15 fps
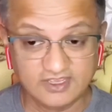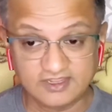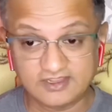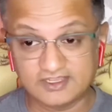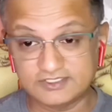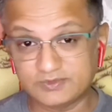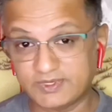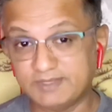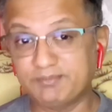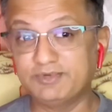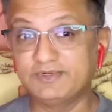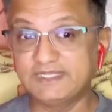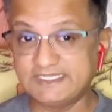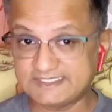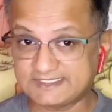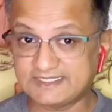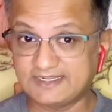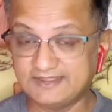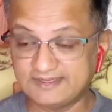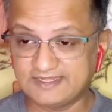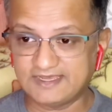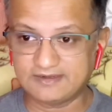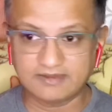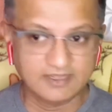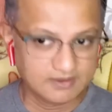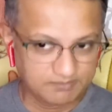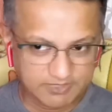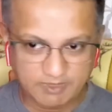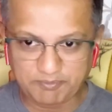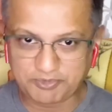because when police tell you that,
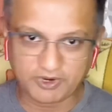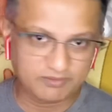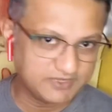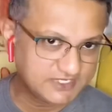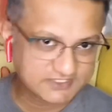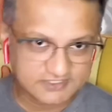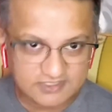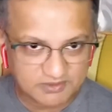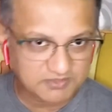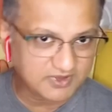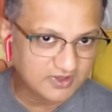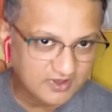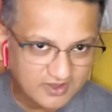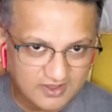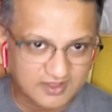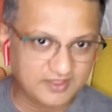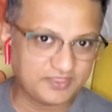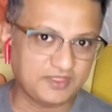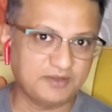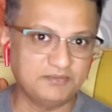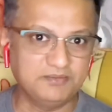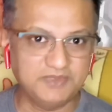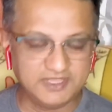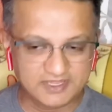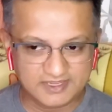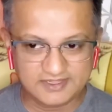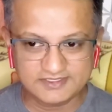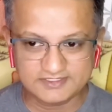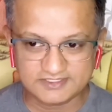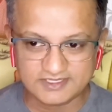there probably some other
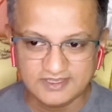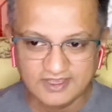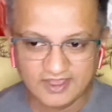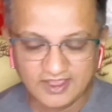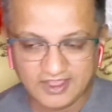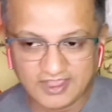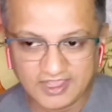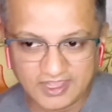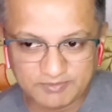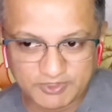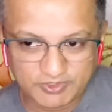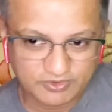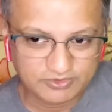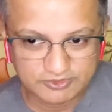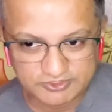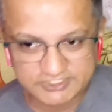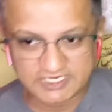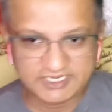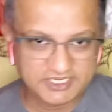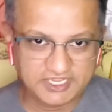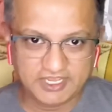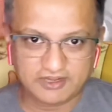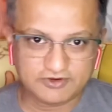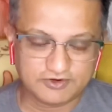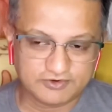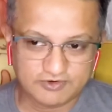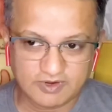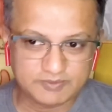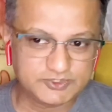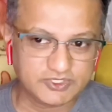means, you know, usually they are
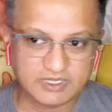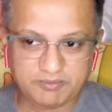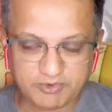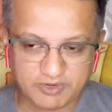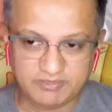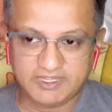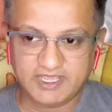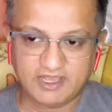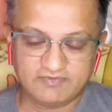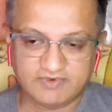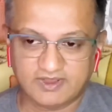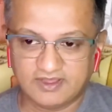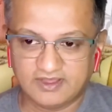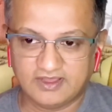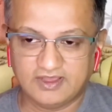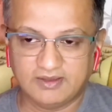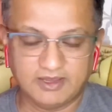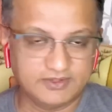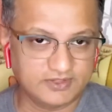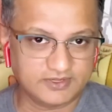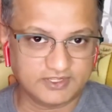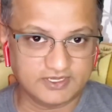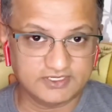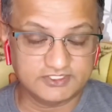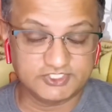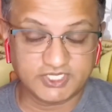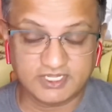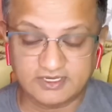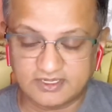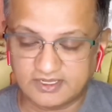corrupt, so they probably have another
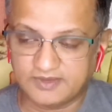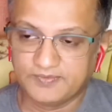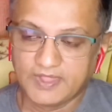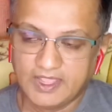agenda.